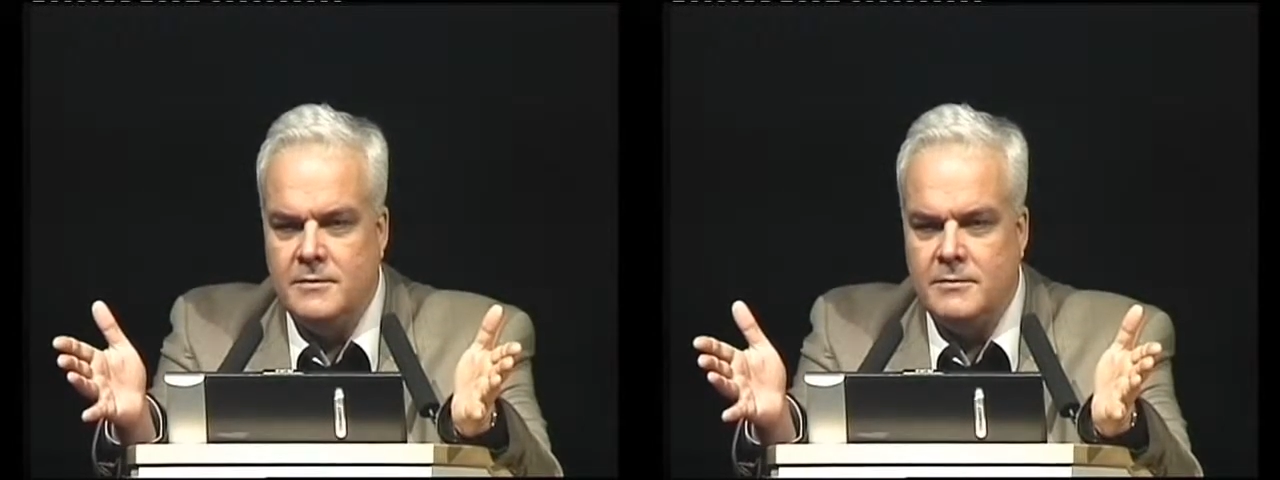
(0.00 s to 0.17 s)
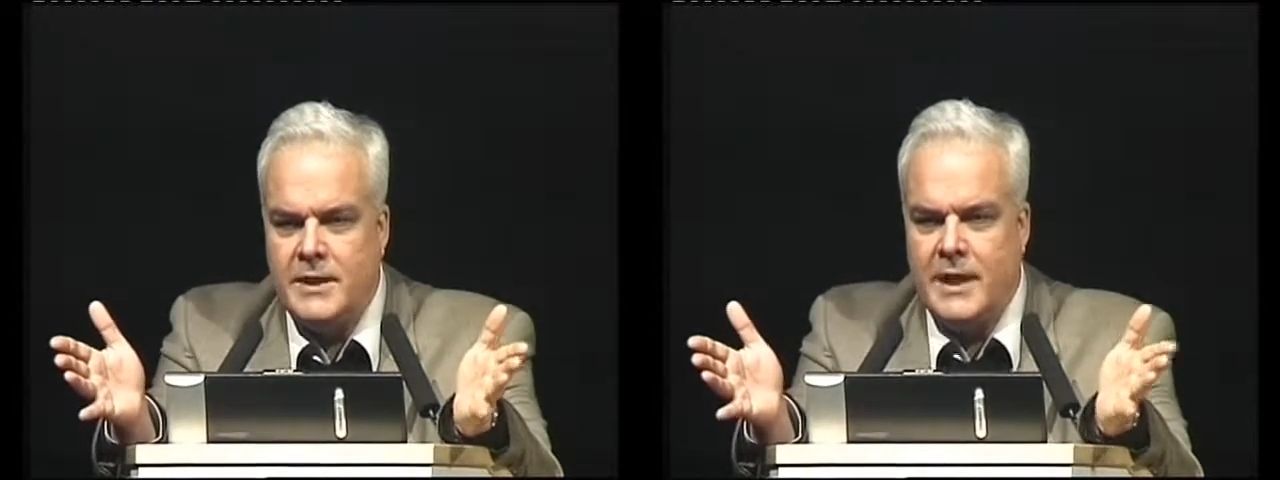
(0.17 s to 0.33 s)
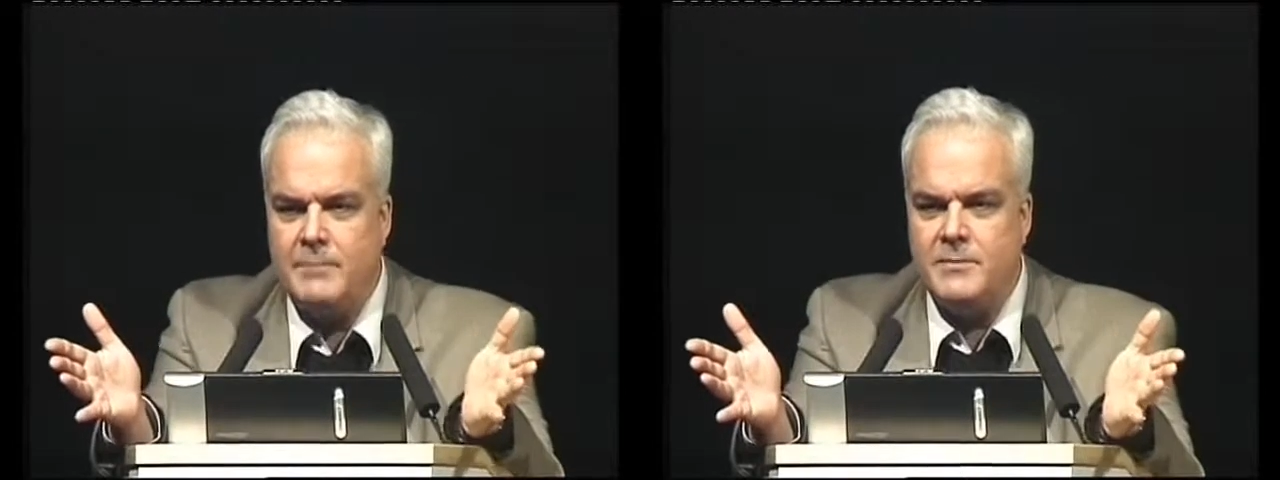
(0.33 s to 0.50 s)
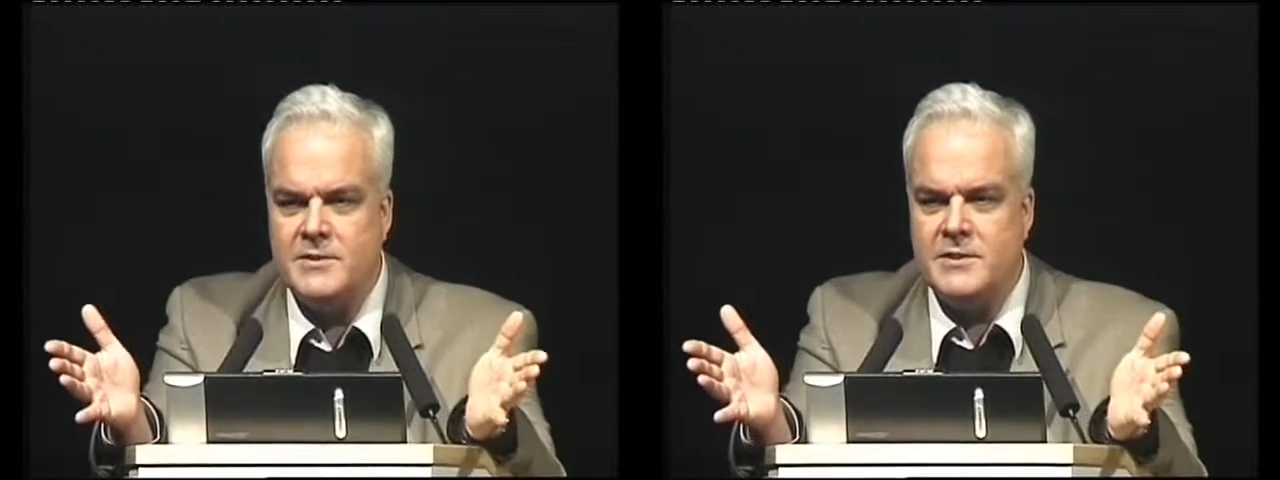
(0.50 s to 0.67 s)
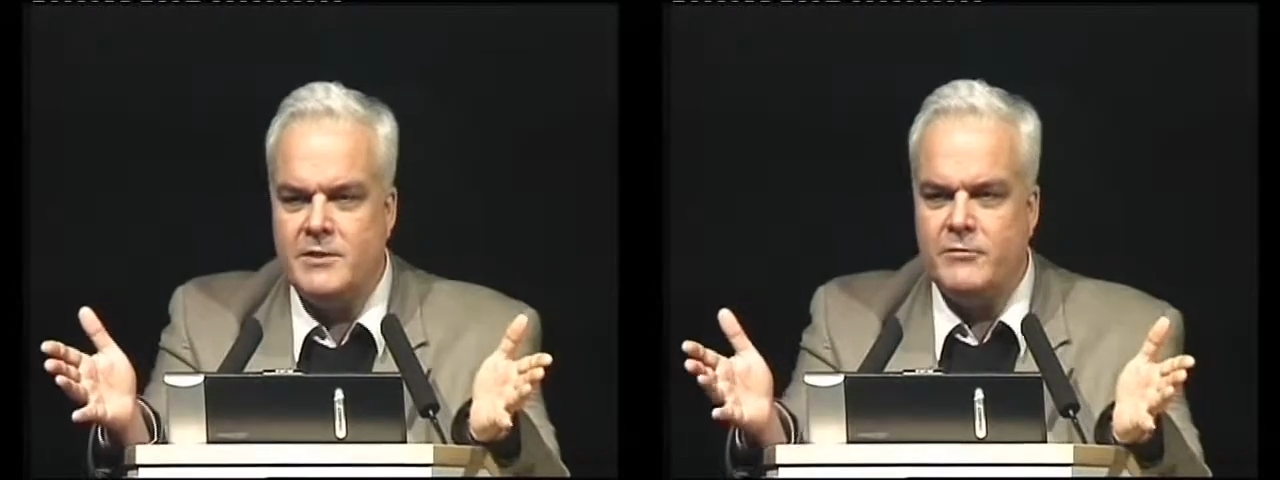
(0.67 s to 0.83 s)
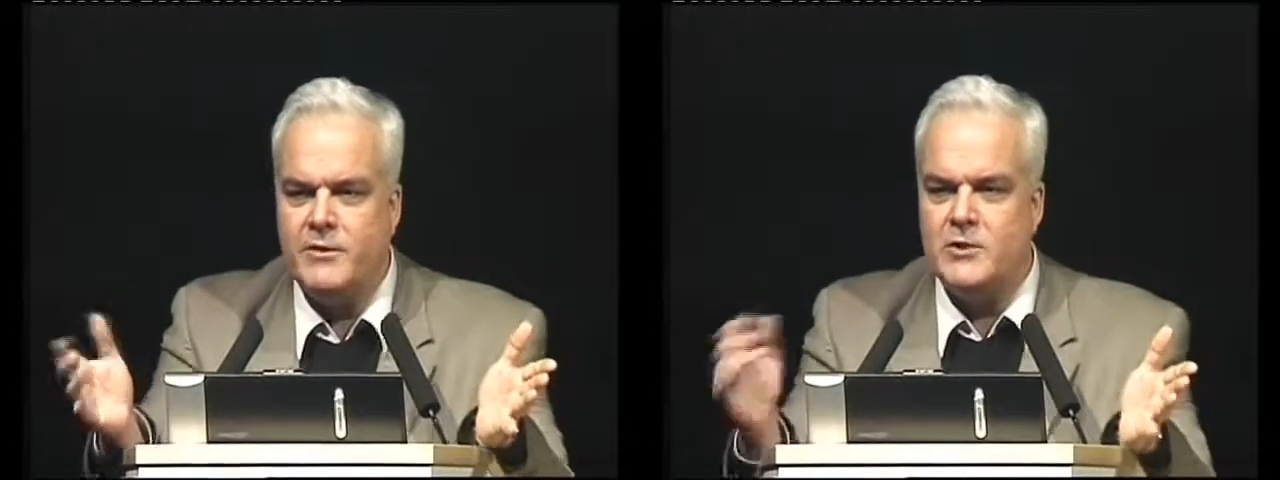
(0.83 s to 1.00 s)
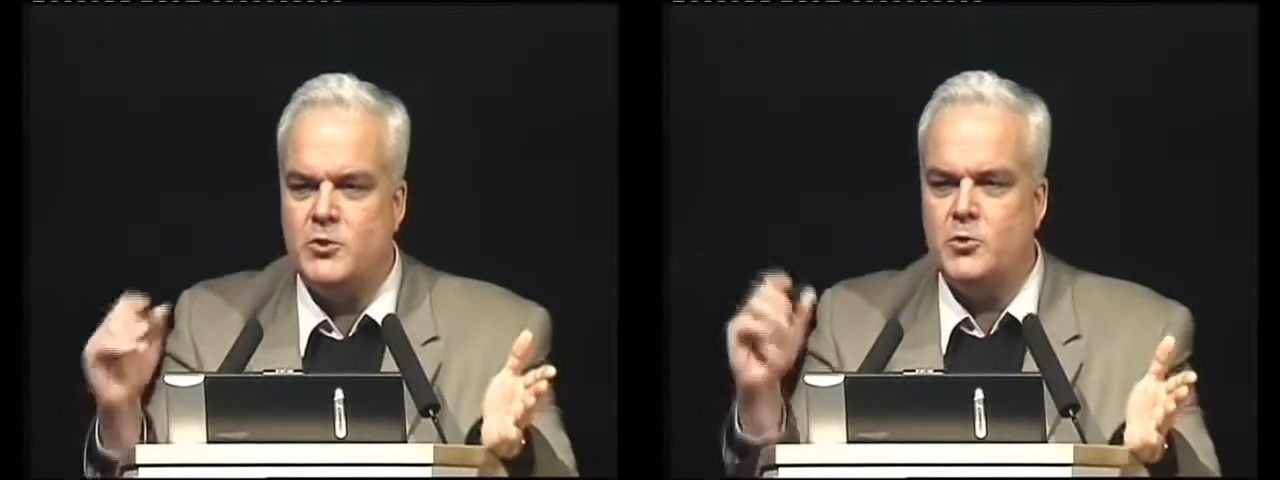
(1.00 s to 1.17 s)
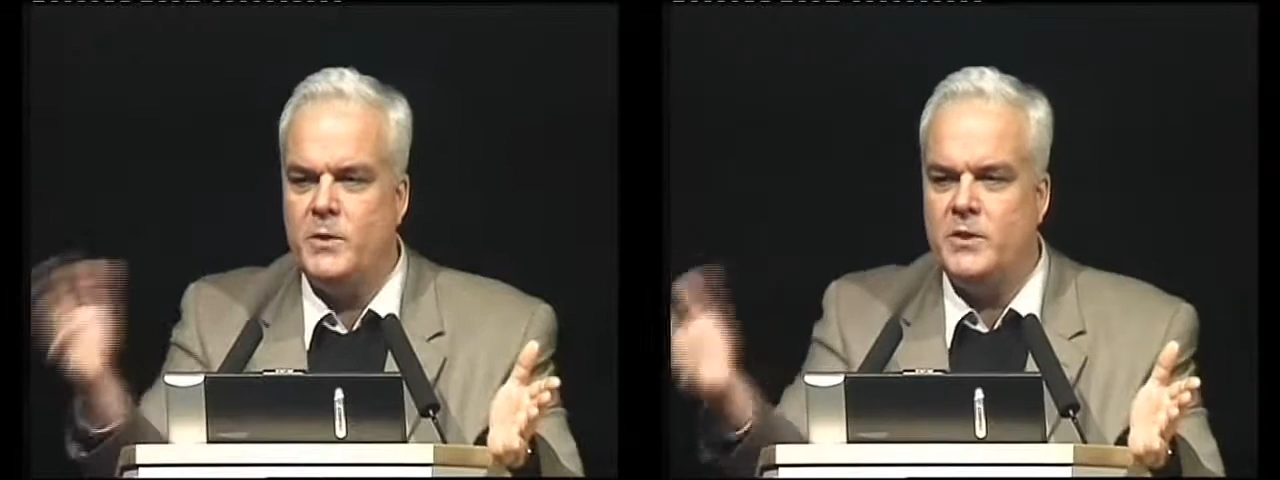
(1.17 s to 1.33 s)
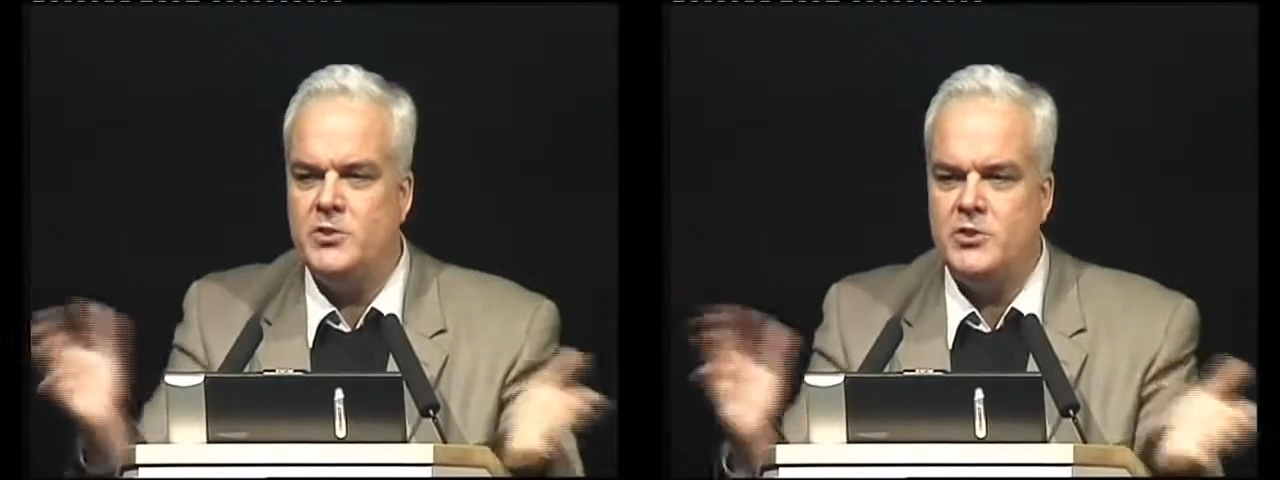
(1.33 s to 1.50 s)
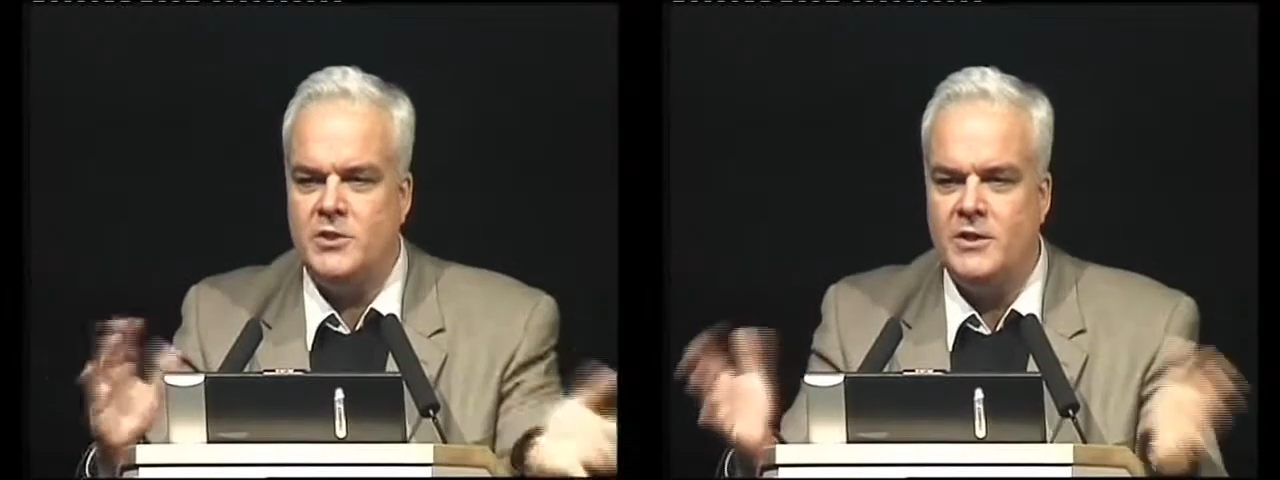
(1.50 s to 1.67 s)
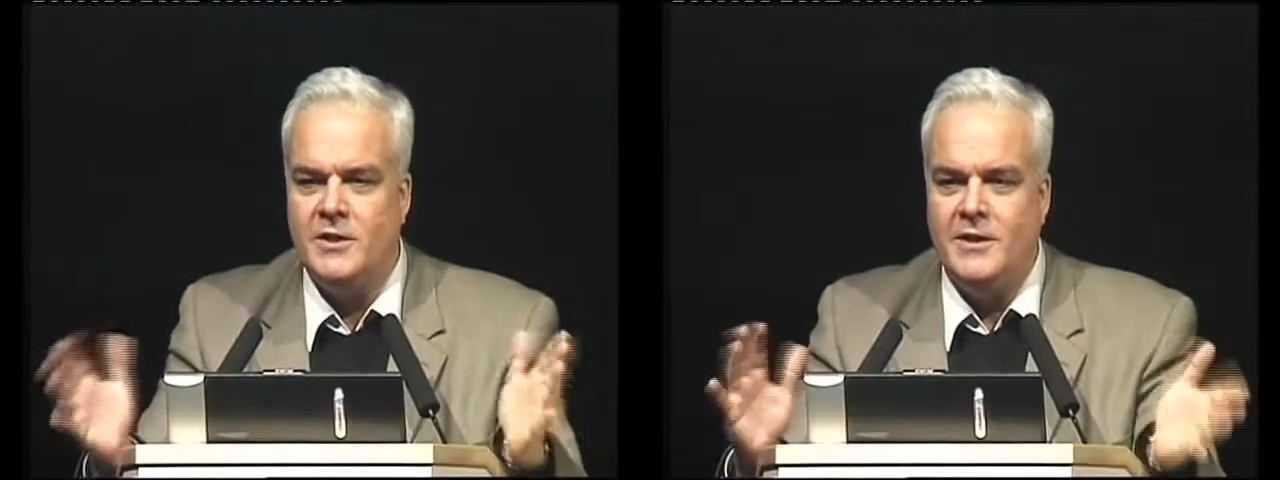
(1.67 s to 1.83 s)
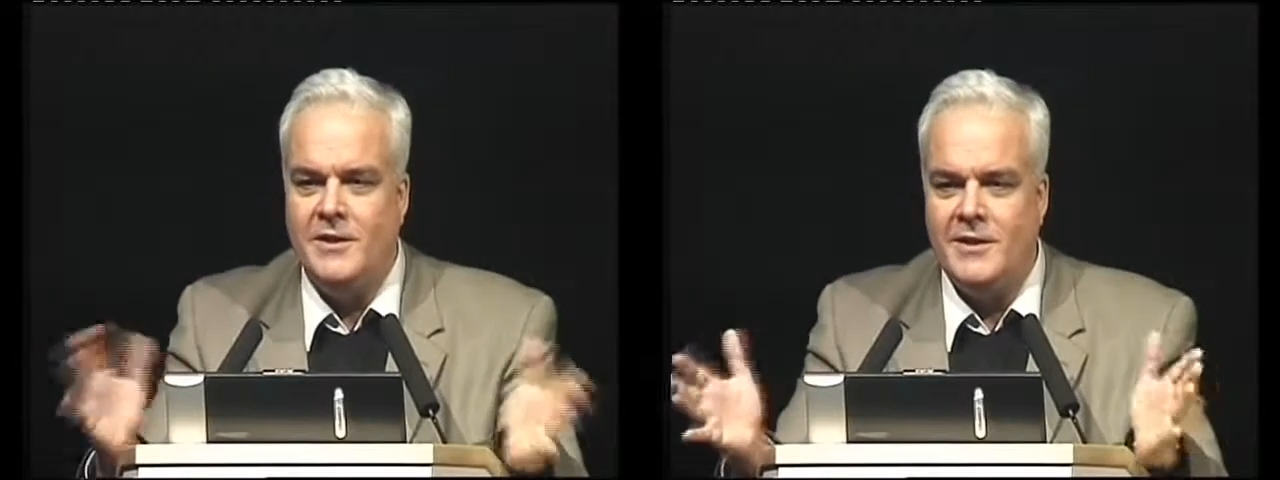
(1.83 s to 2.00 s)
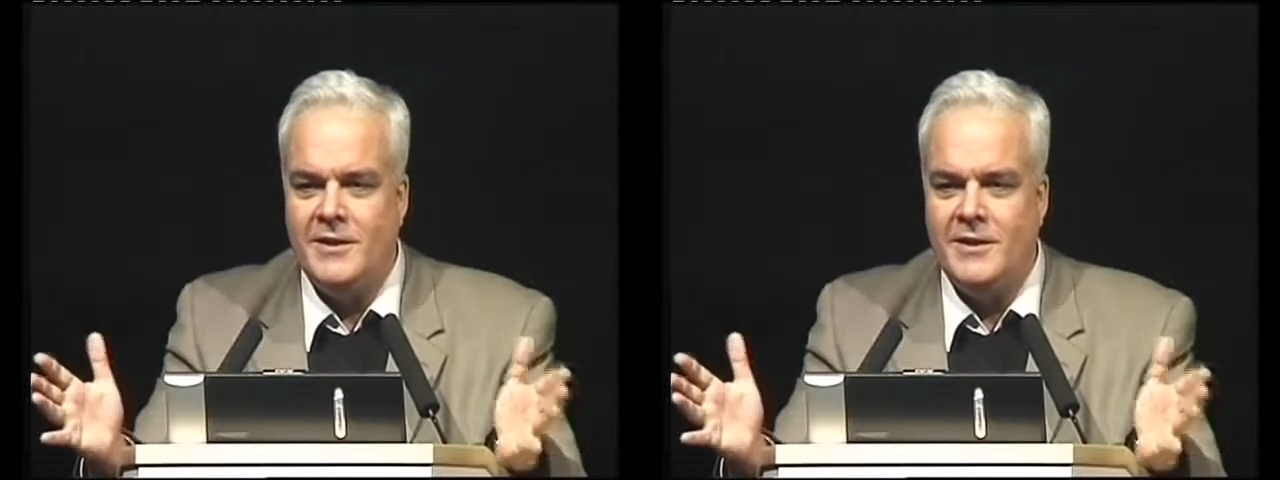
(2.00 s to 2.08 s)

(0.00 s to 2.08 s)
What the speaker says: What happens if the switch